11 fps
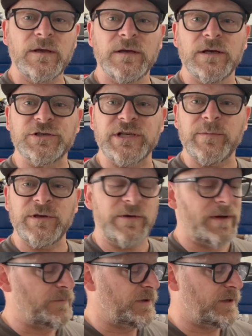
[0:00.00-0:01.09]
shame on you,
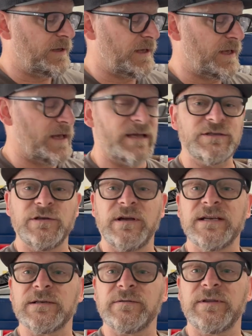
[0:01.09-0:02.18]
Empi, and to you
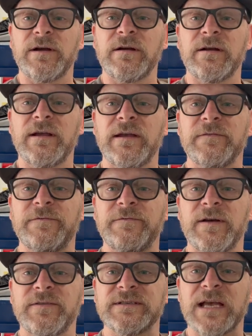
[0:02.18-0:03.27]
guys out there, if
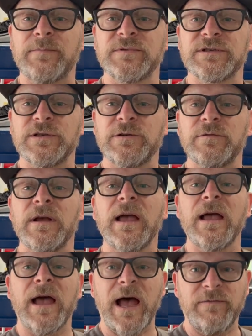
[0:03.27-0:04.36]
this happens to you,
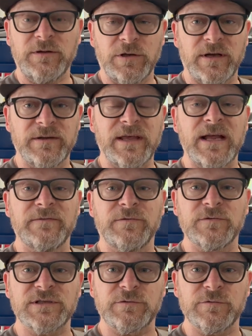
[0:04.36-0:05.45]
have a look at that. If
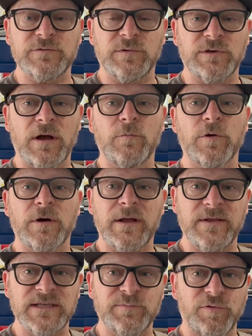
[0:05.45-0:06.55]
those screws will not work,
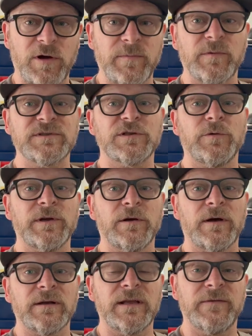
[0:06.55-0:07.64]
that's probably what's going
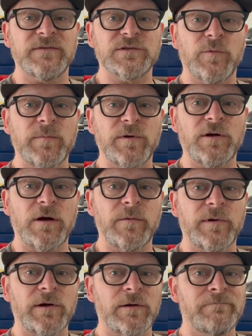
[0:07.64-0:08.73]
on. If it's a Weber
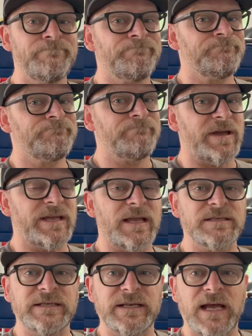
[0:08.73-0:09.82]
carburetor, I
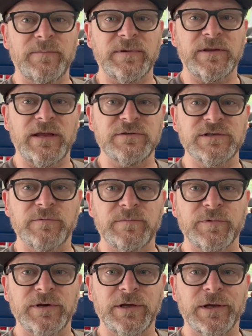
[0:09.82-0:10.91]
can't see it happening. They usually run
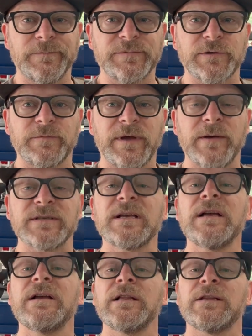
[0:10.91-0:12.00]
pretty good. So anyways,
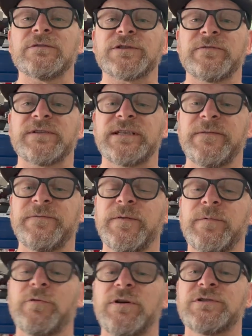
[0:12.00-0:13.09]
little service tip
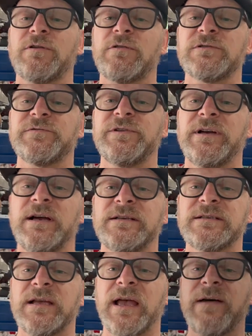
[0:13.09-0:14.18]
from Garage Chronicles for you
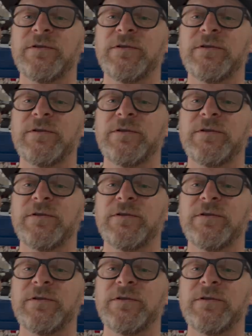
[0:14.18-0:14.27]
guys. Have a